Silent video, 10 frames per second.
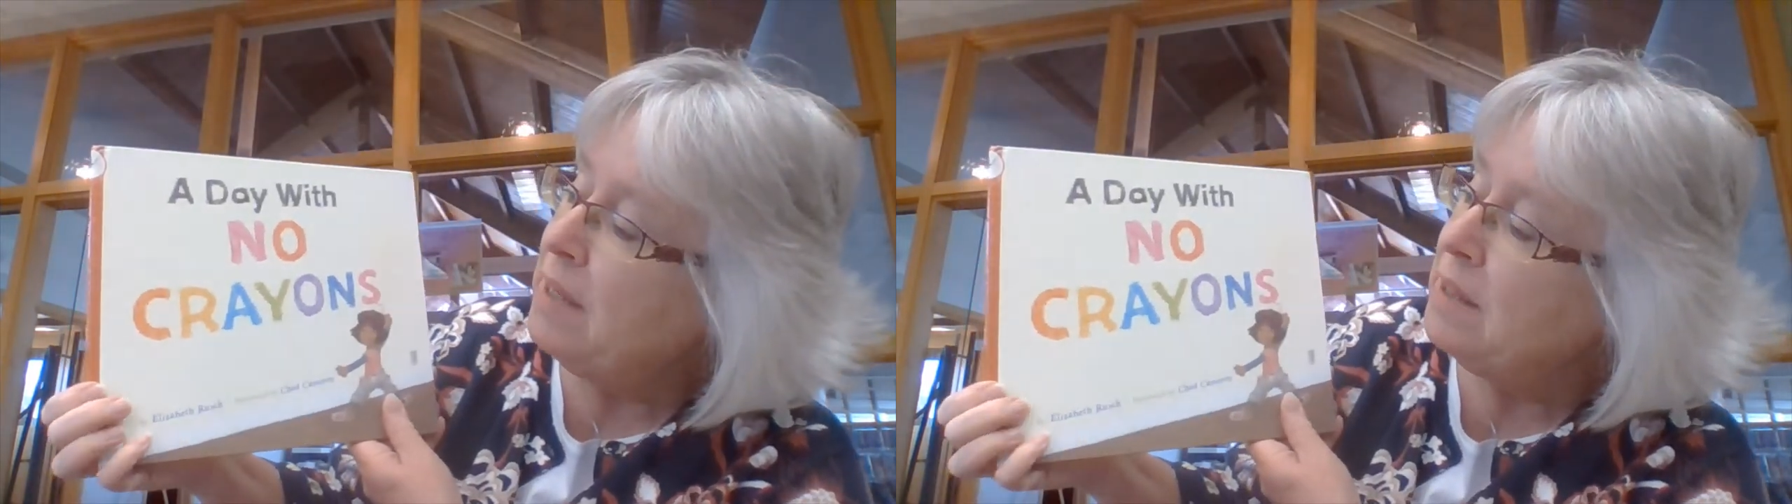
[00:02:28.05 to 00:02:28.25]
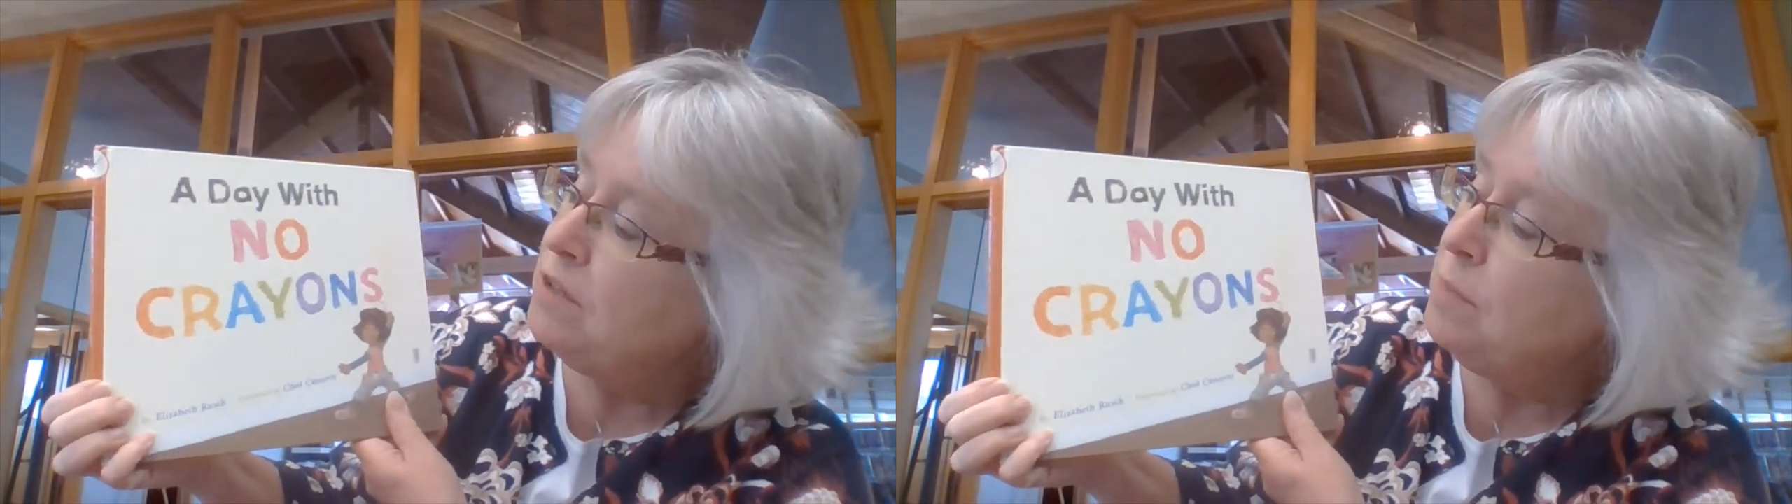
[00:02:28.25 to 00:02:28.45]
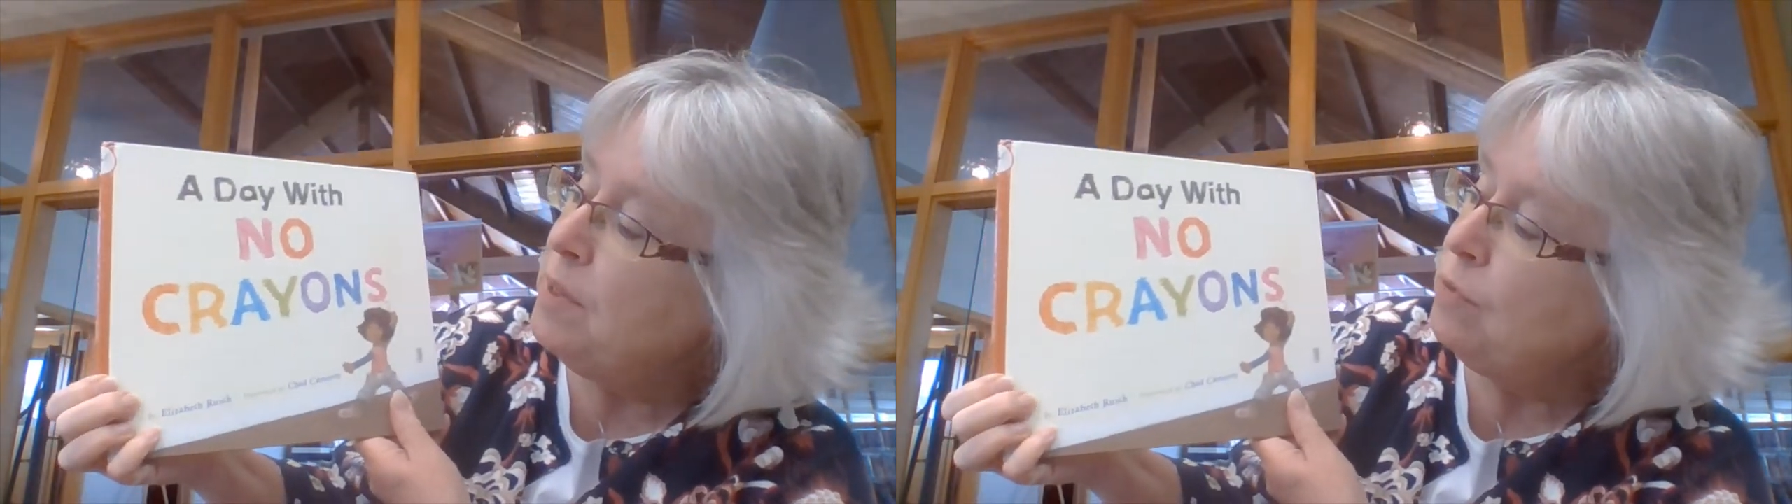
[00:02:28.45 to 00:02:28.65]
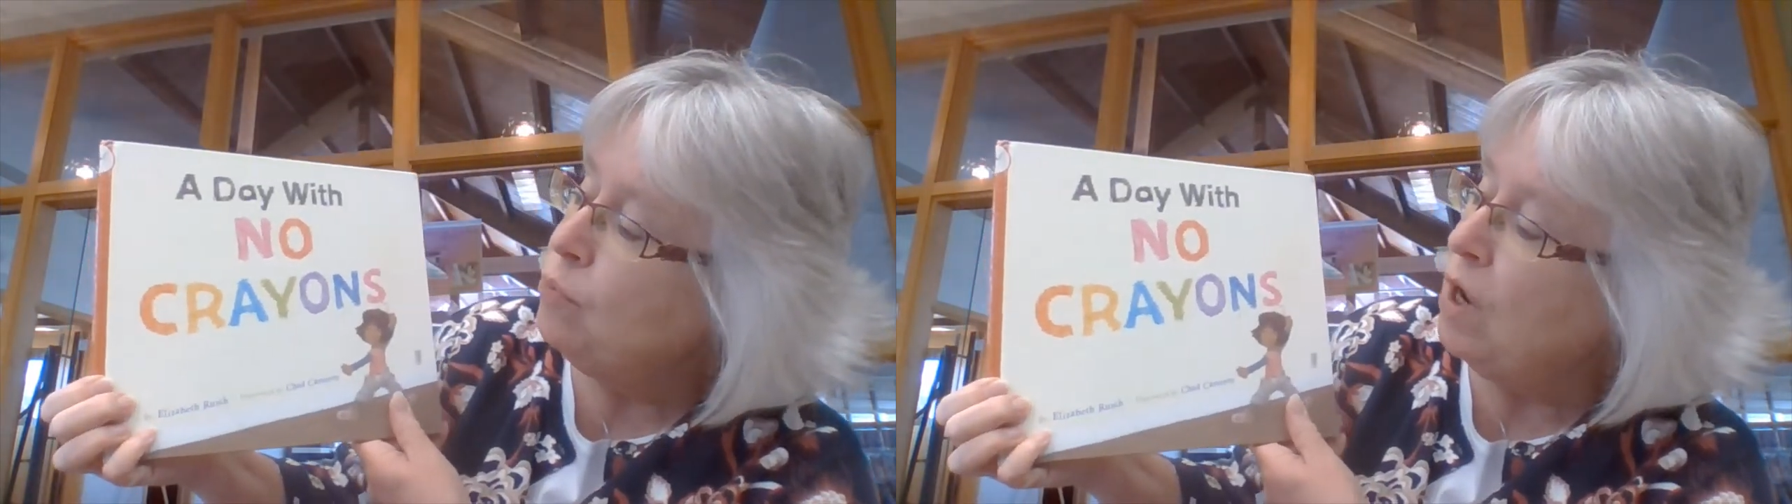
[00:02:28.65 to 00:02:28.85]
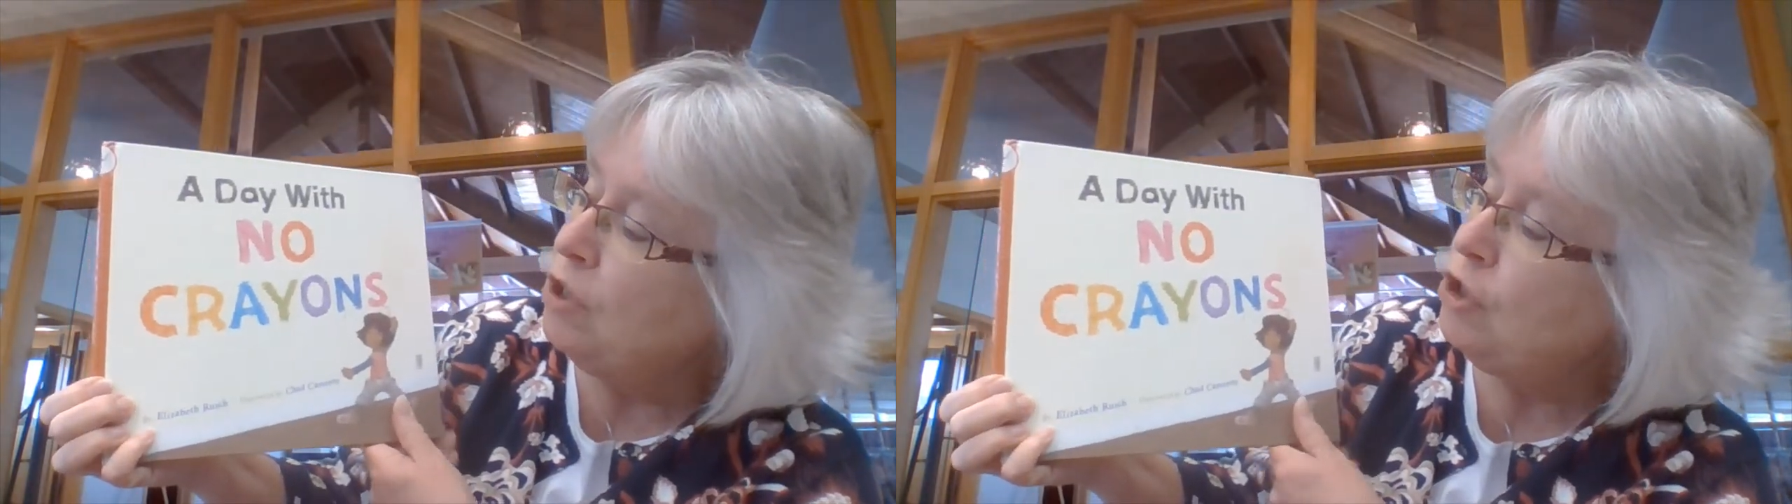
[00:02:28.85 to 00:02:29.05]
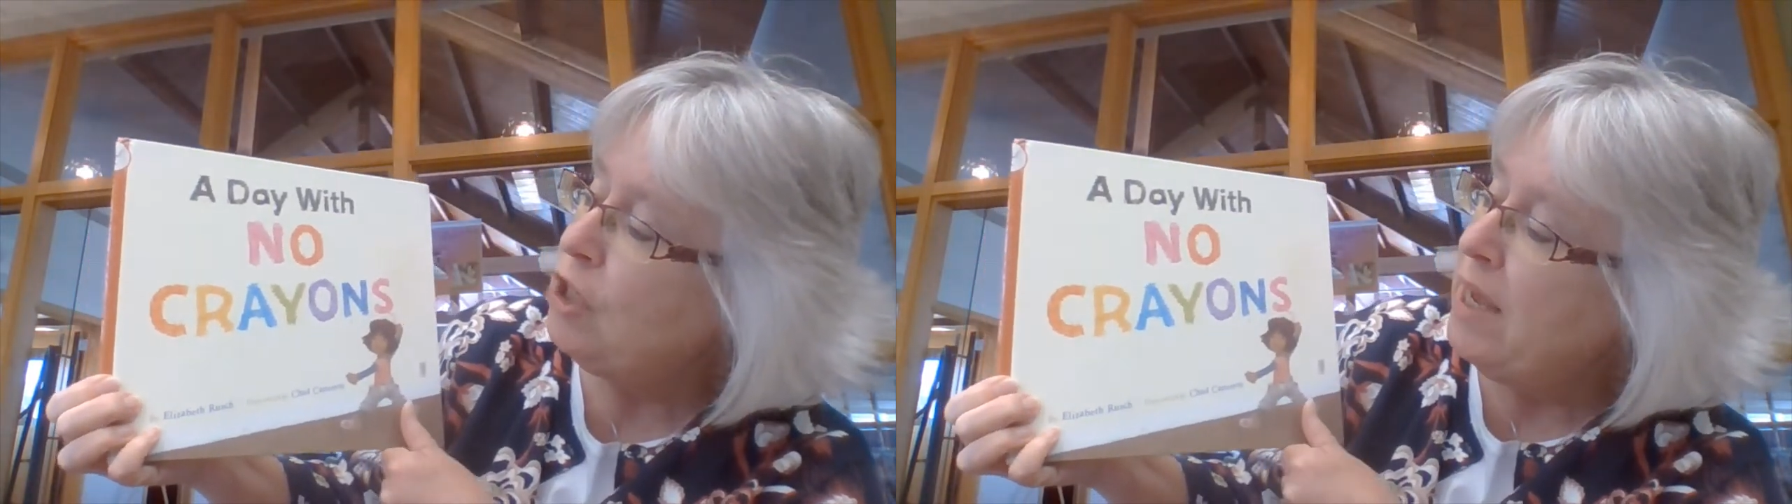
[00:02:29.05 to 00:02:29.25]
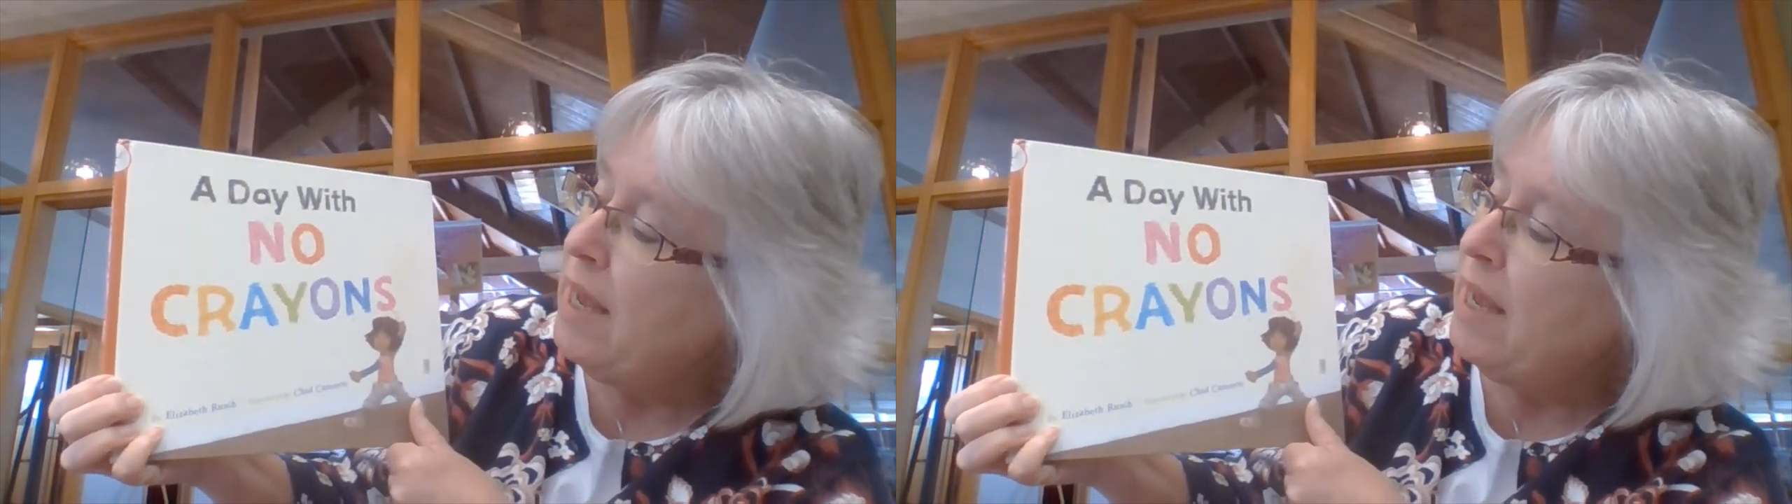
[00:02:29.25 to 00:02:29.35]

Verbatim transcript: Elizabeth Rusch,